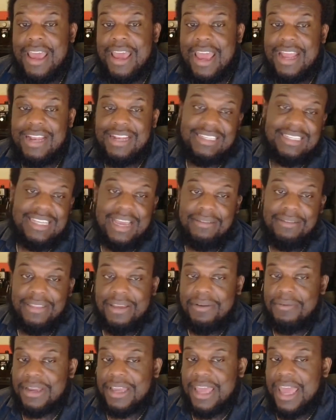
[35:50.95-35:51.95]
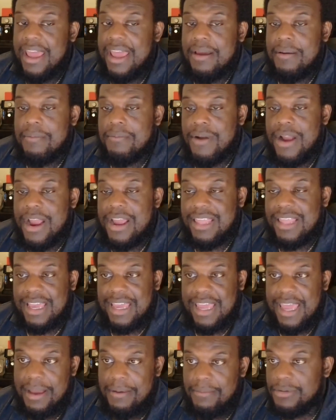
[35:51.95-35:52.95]
And the same thing with Cam, right? Like
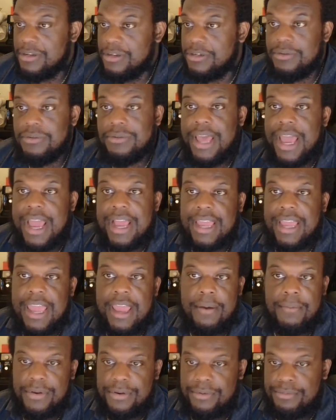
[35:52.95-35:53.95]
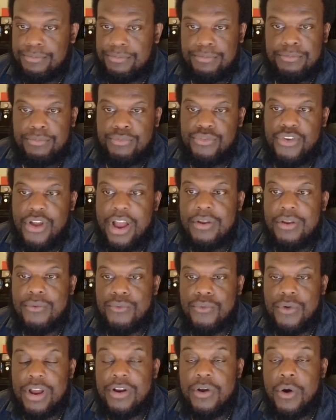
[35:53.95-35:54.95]
Cam would do that. Cam would try to
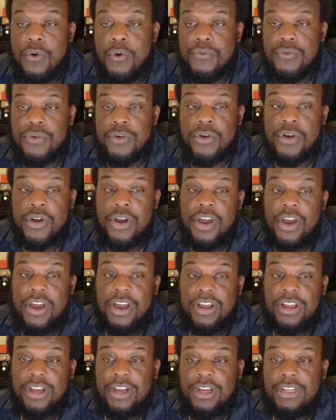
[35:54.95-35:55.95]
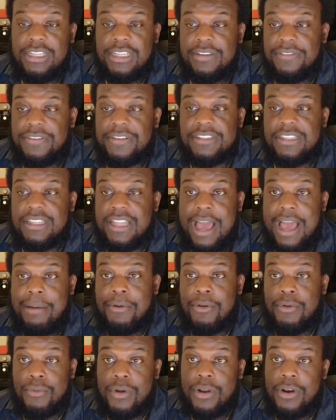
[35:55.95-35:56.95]
run over a defensive
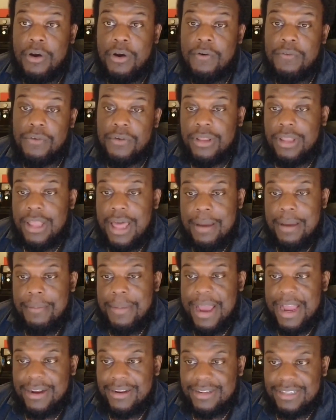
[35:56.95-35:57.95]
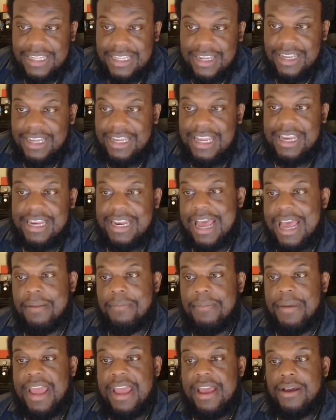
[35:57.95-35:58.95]
lineman, run over a linebacker instead of getting out of
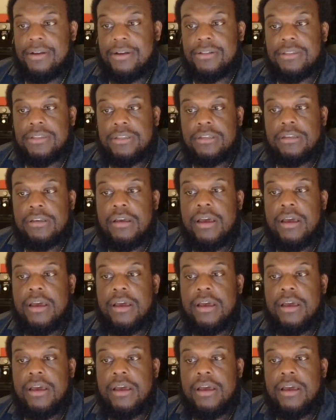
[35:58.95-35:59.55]
bounds.